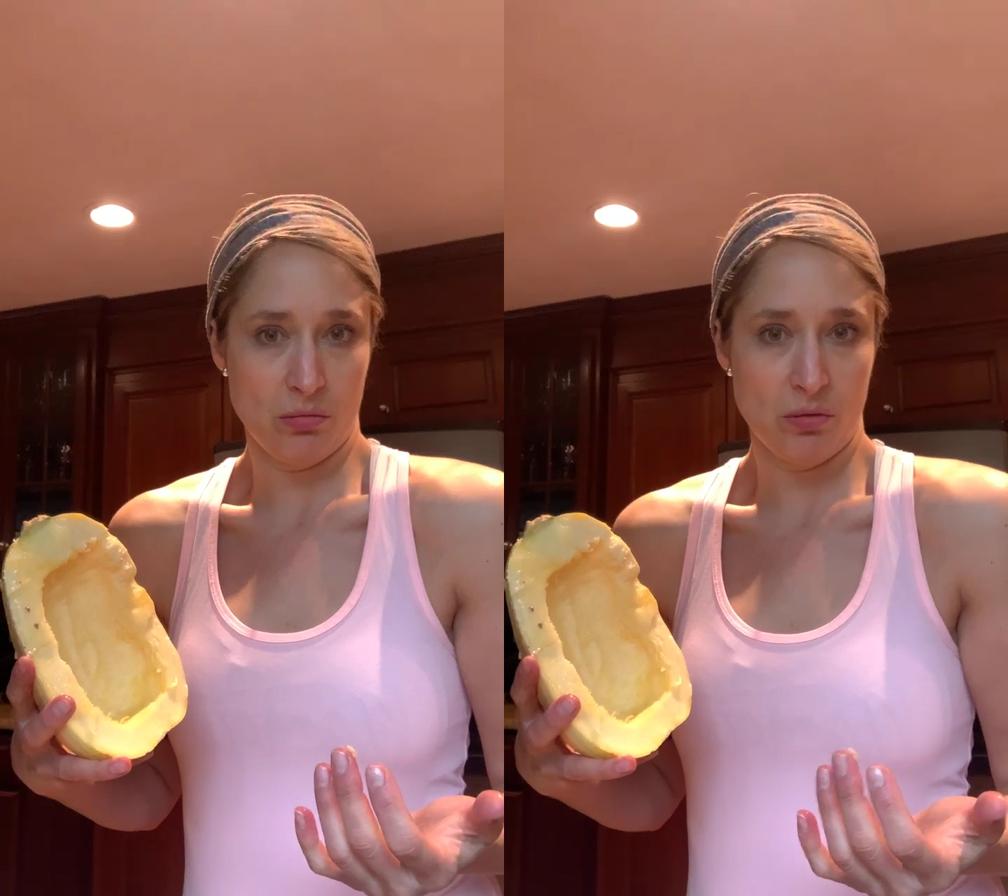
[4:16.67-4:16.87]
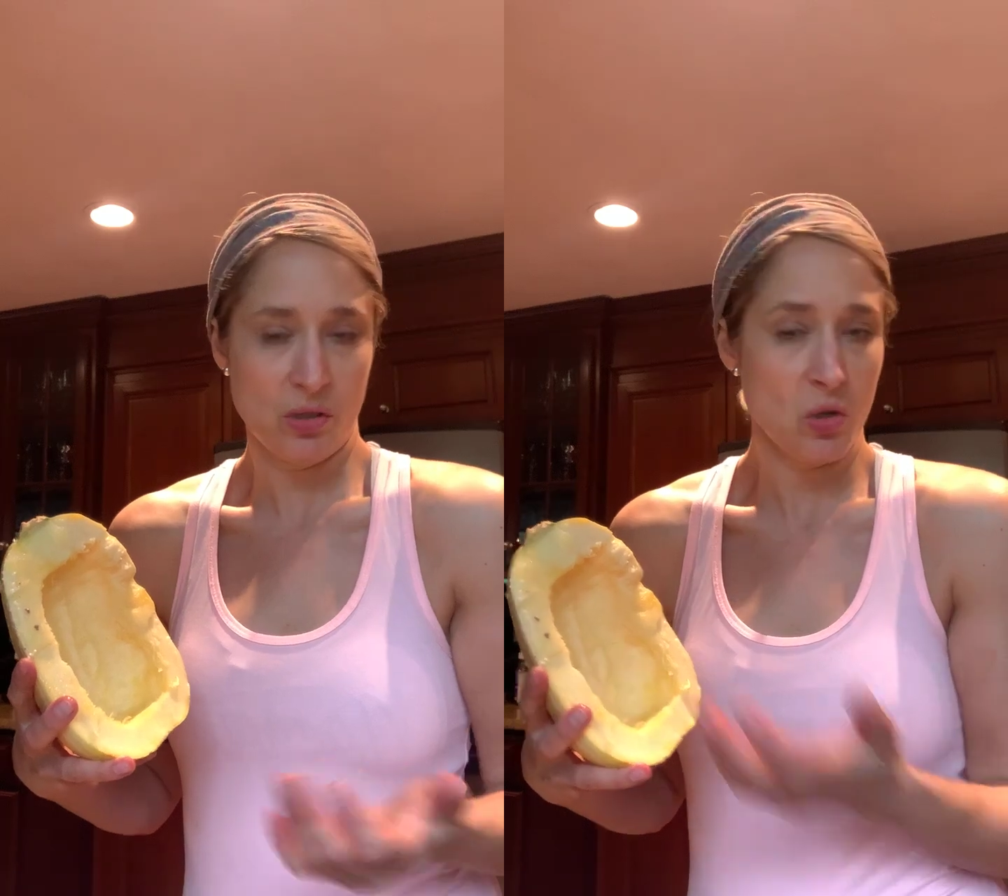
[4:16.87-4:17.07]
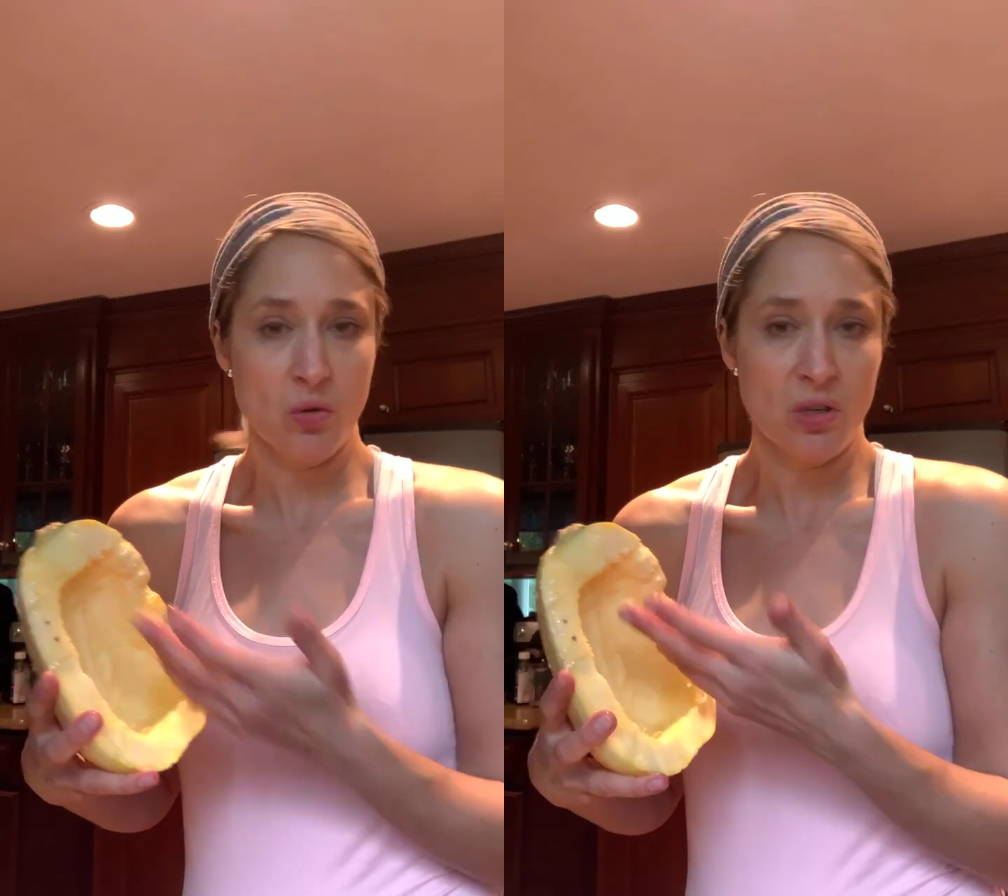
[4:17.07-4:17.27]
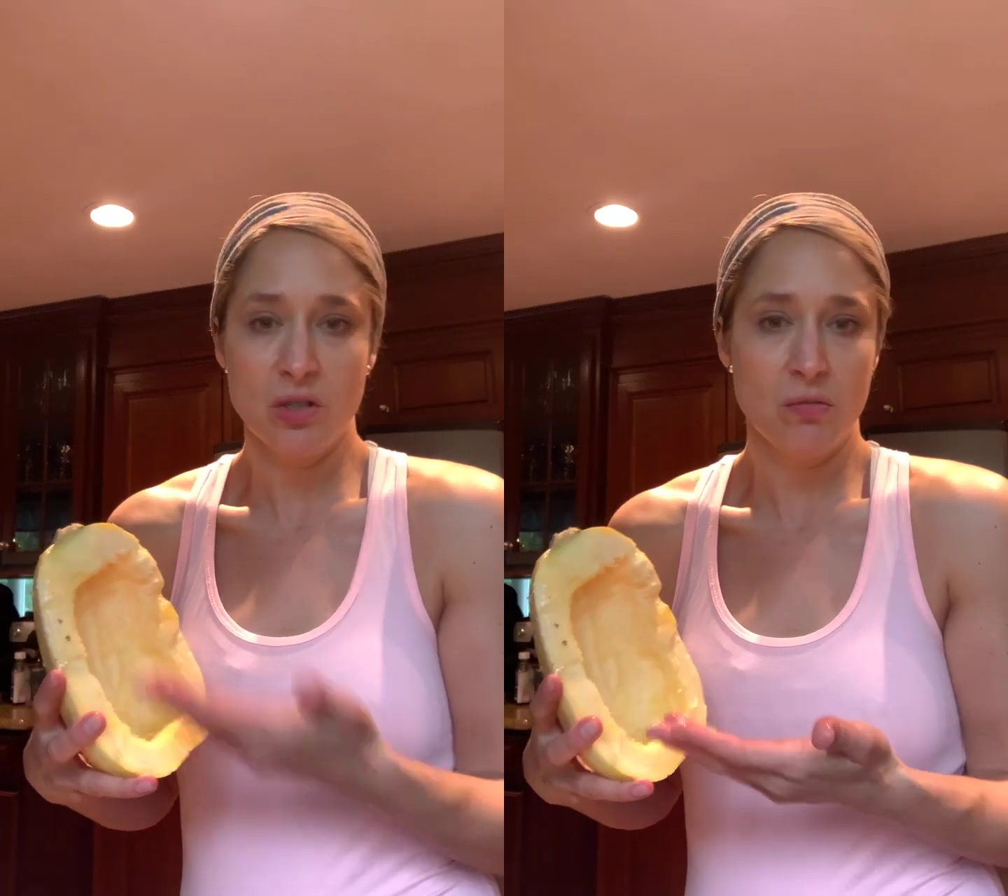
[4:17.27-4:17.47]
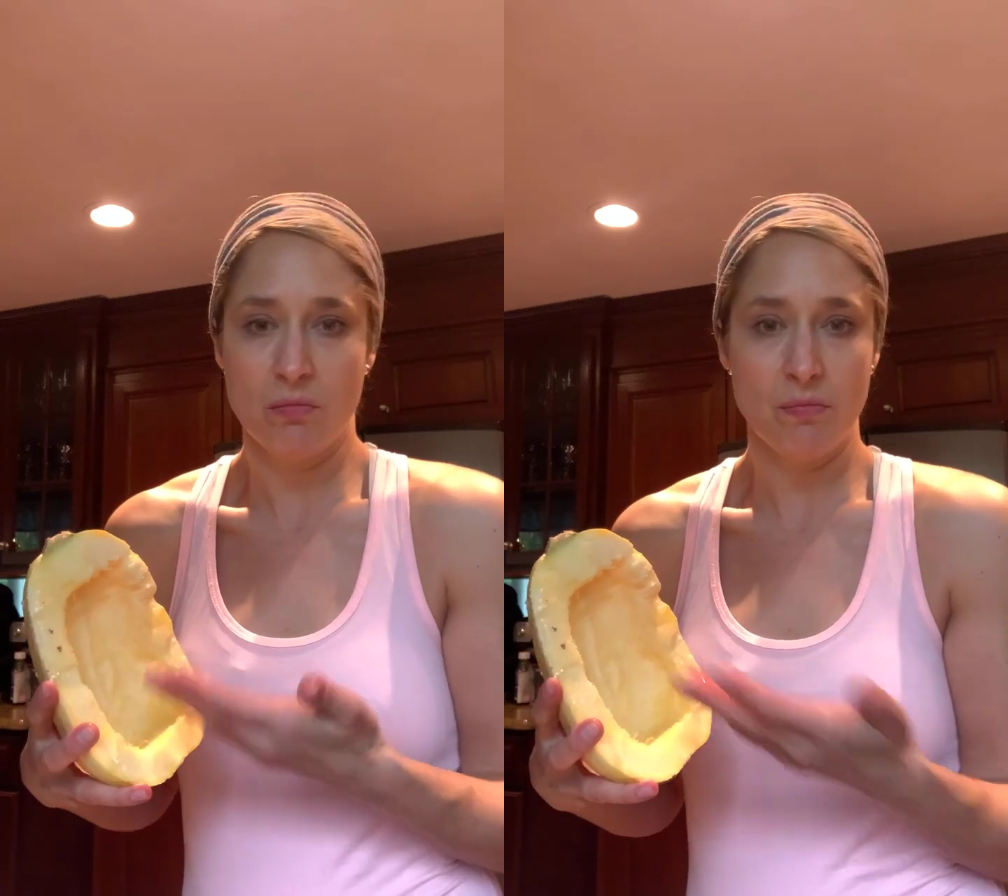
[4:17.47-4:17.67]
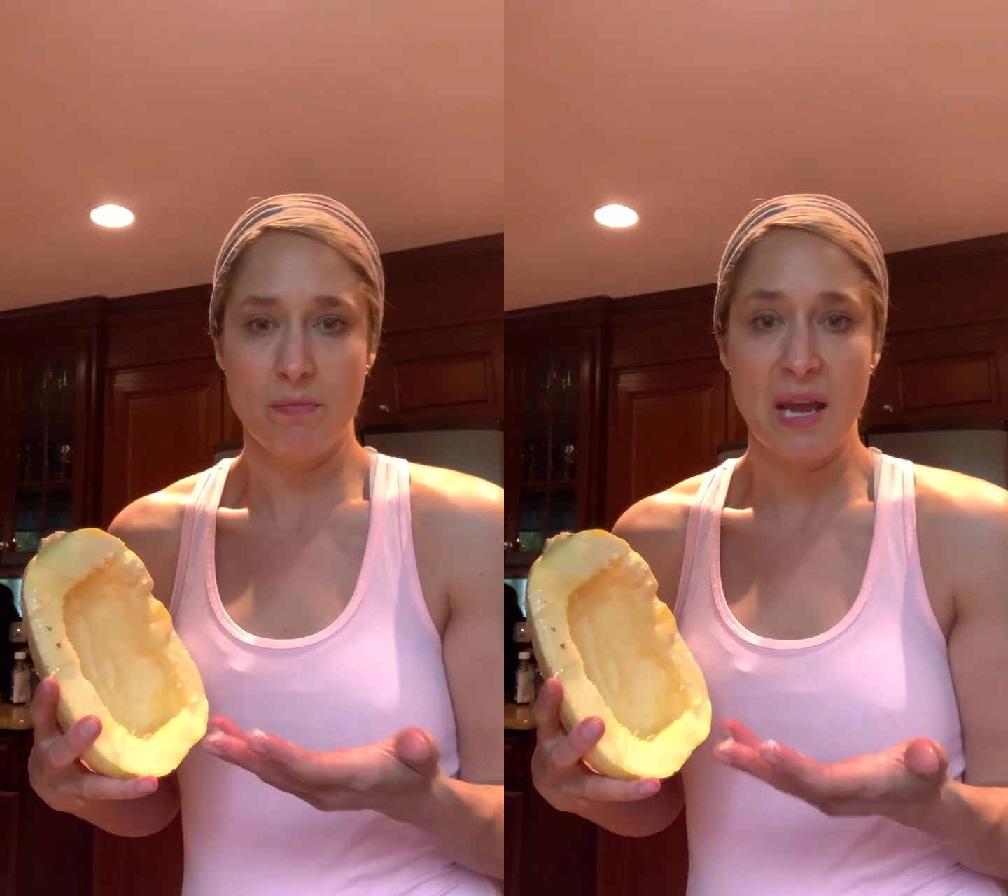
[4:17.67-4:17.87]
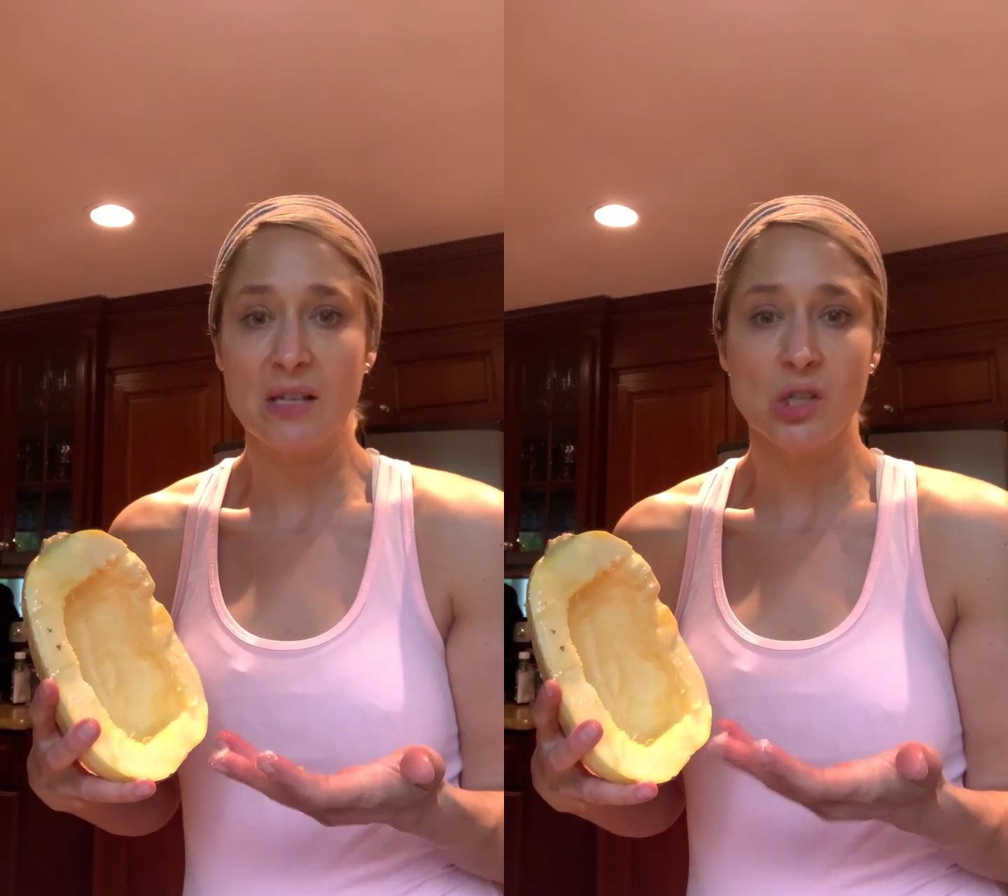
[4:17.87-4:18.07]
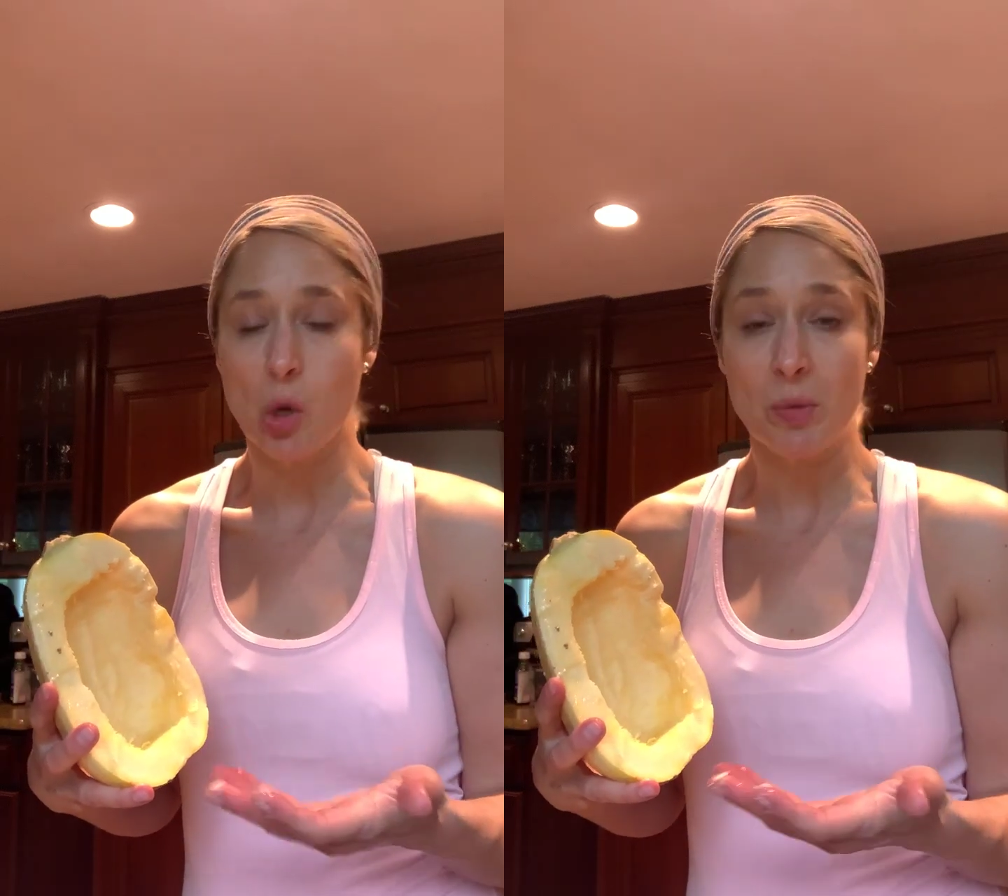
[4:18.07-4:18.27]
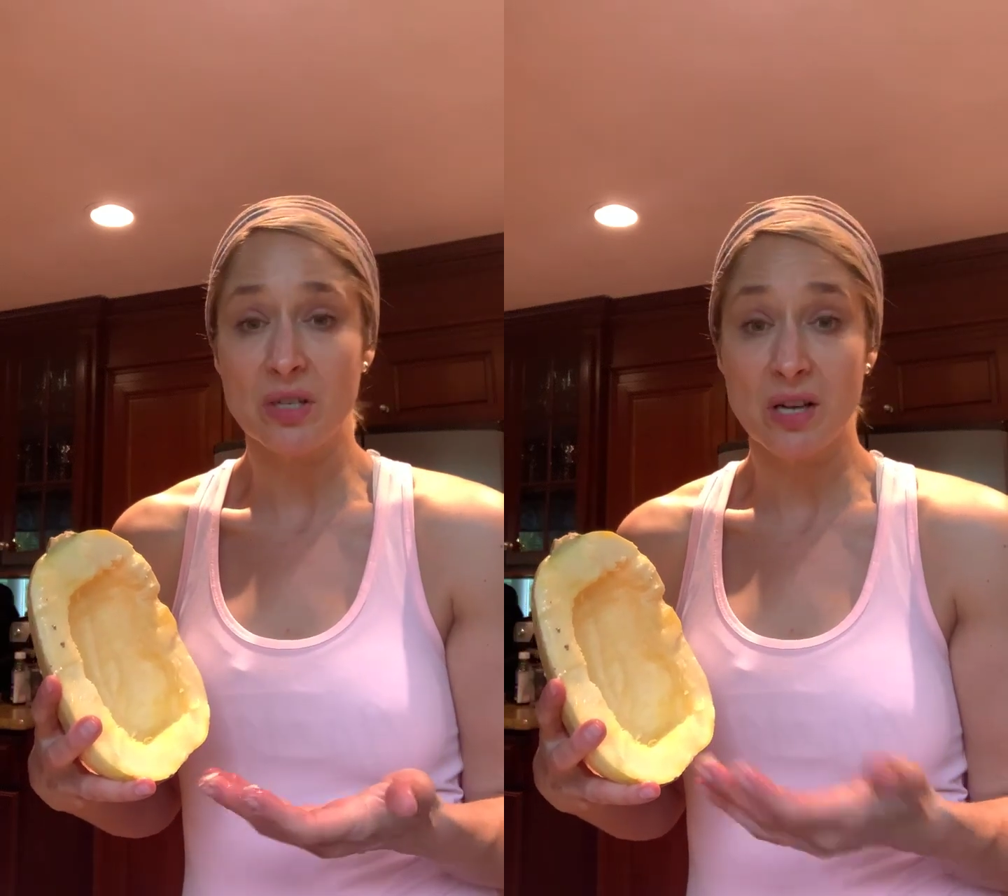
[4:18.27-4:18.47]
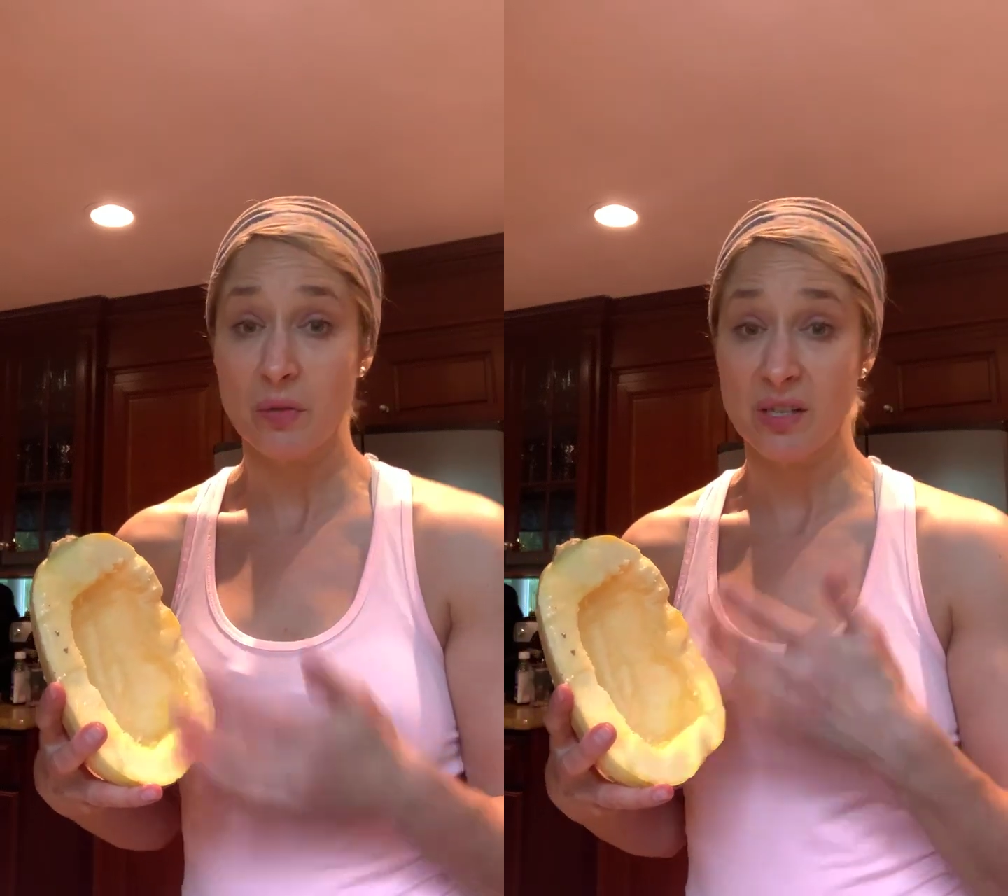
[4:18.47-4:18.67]
So you can make so much
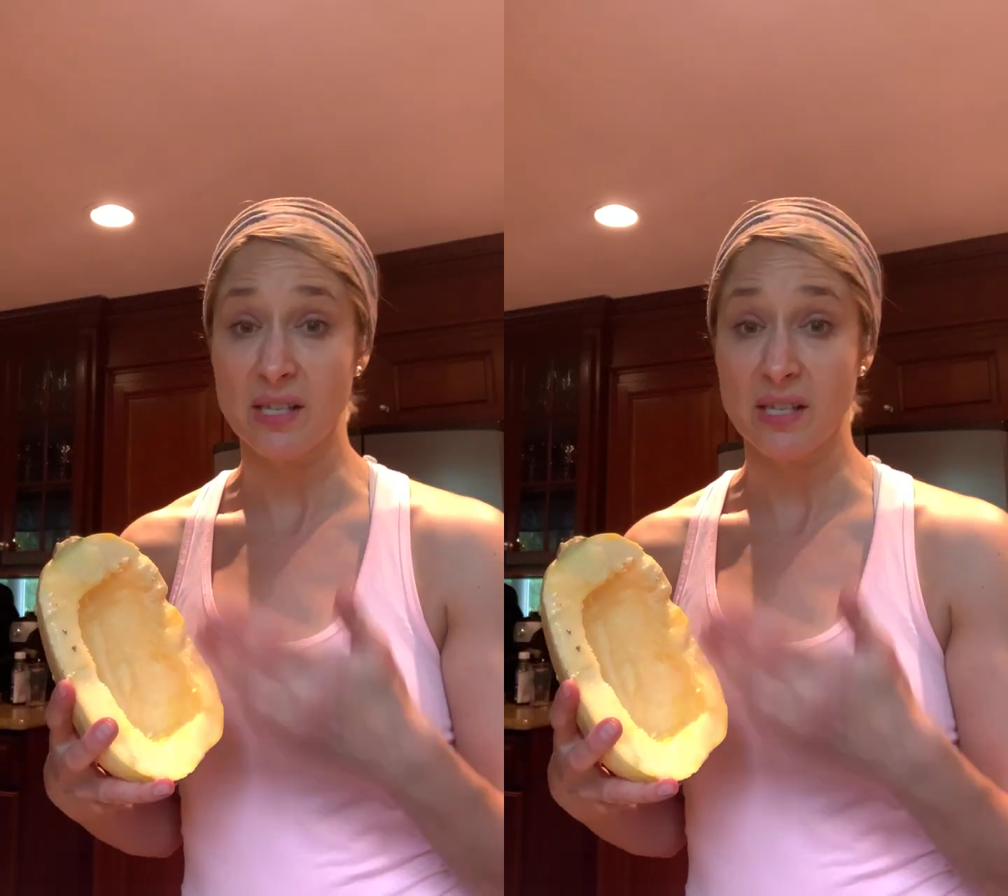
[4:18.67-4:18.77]
stuff with this.